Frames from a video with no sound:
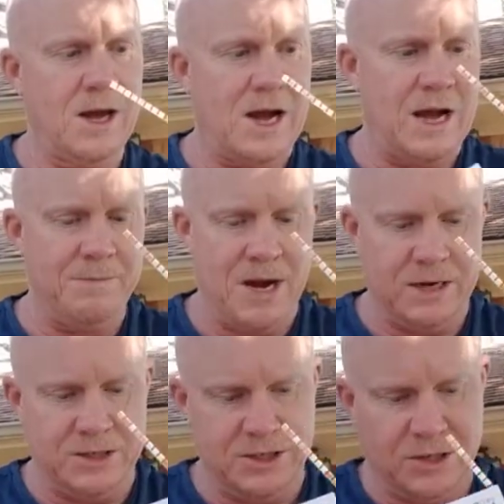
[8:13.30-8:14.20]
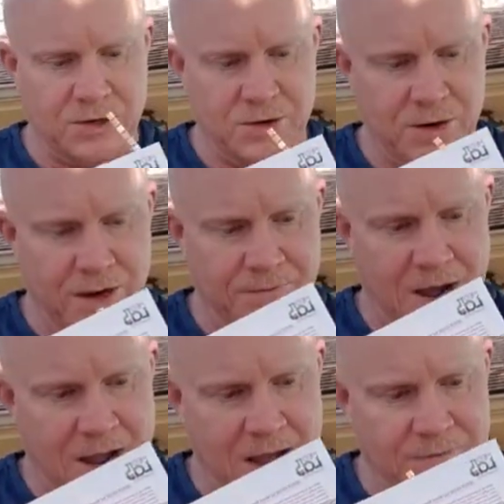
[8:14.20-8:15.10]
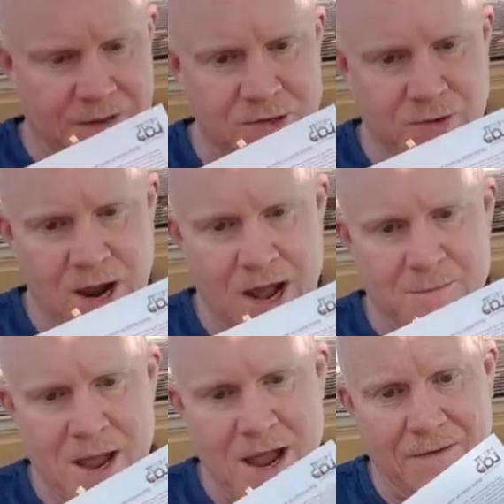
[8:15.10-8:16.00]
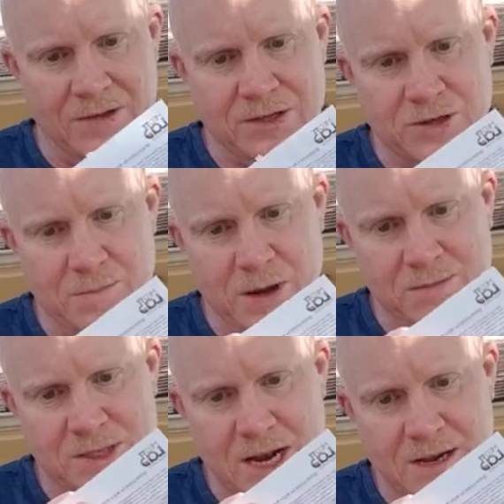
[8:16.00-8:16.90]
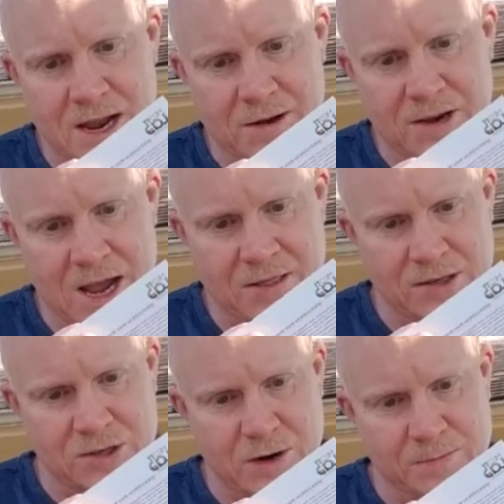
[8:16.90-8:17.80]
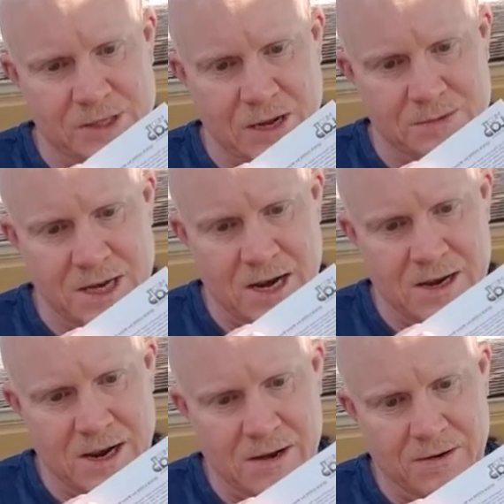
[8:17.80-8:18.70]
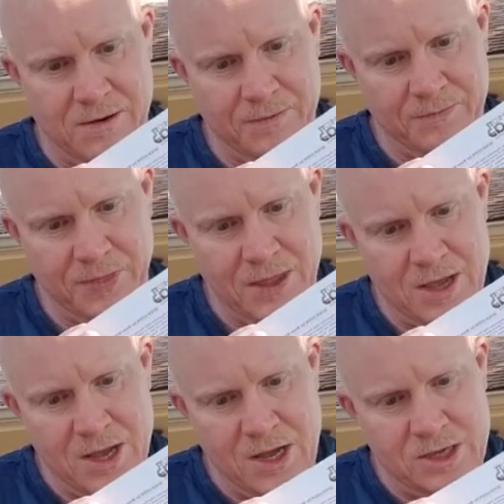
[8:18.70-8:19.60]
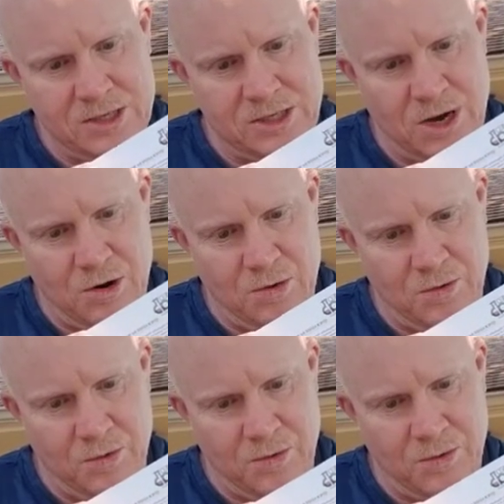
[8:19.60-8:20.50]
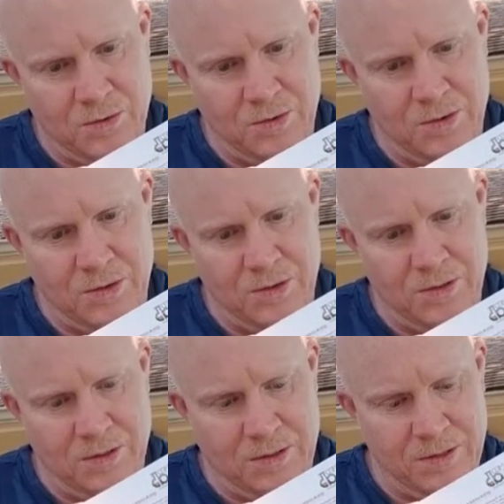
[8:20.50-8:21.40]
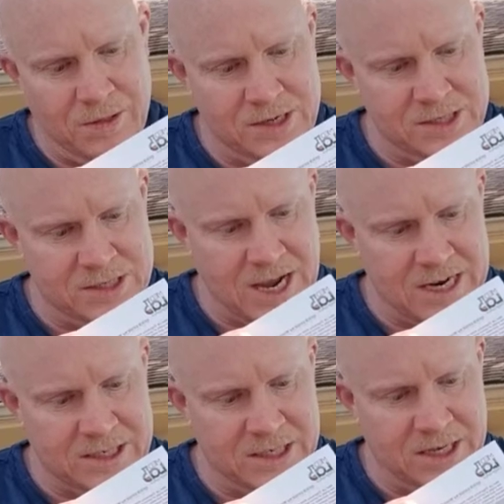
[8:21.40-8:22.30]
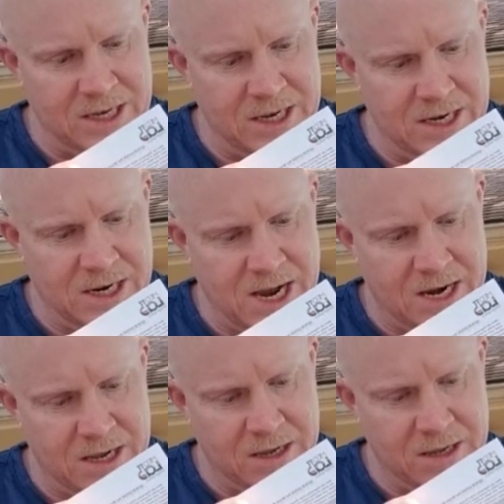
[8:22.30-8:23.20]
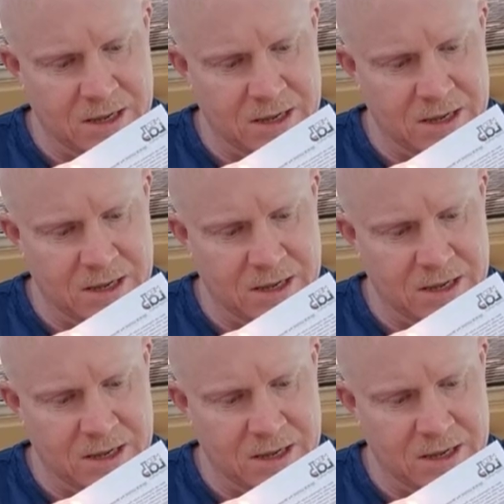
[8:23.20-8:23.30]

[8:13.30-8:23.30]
I'm not sure if I have this right. I may have the strip upside down. Yeah, the strip is upside down. So this is actually indicating